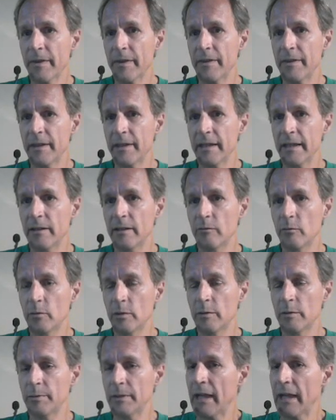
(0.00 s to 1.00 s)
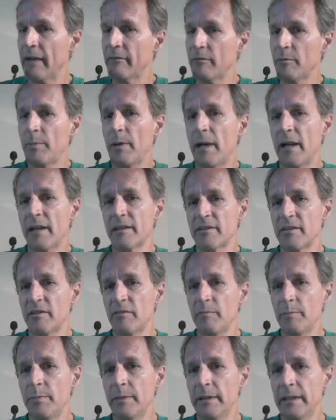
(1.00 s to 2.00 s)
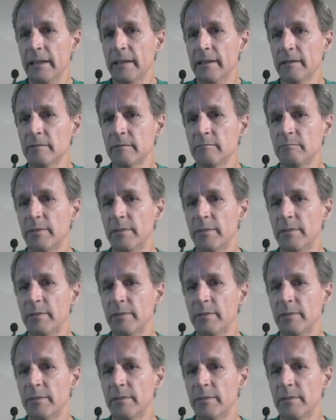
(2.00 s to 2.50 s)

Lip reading: then we'll have a positive b.